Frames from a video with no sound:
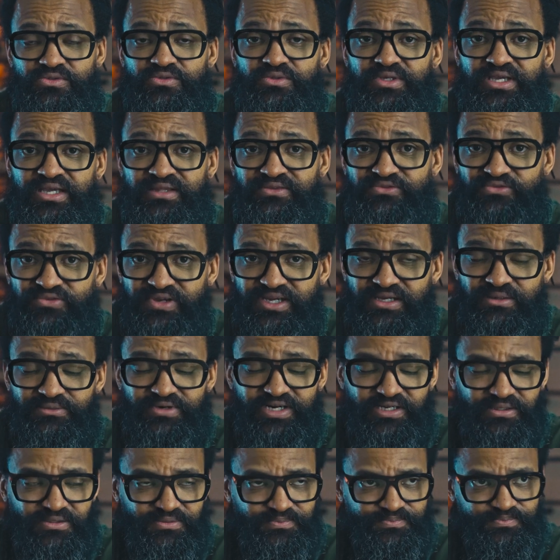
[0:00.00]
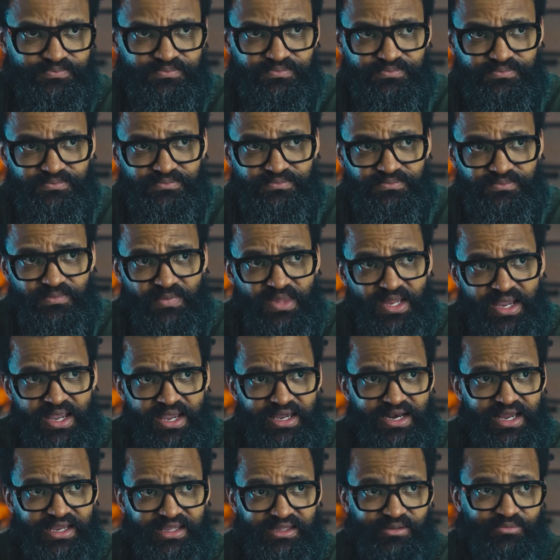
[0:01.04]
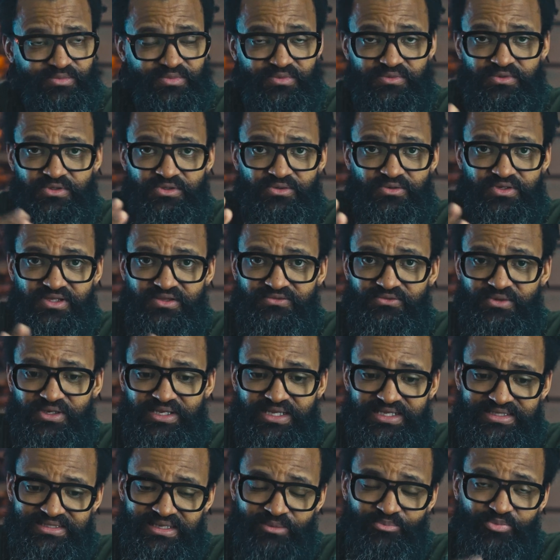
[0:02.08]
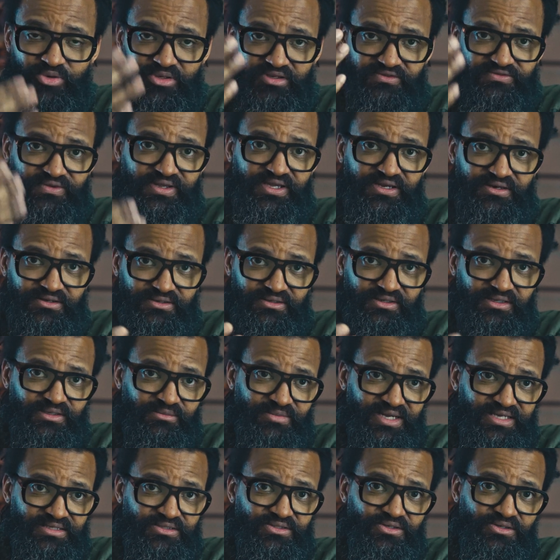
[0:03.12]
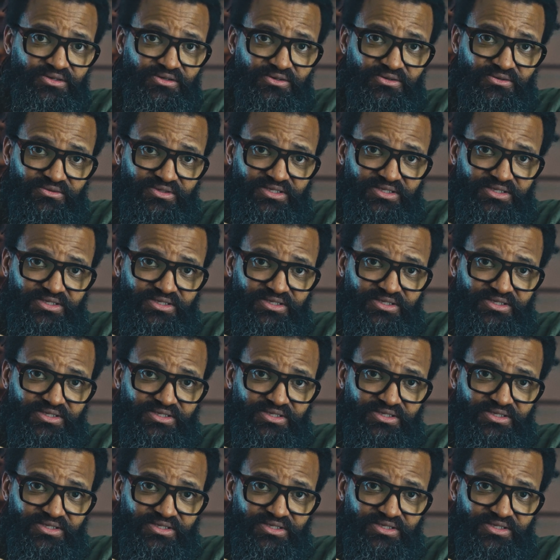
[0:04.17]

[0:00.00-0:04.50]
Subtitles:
convey, right? And I can give you an example of here in my studio.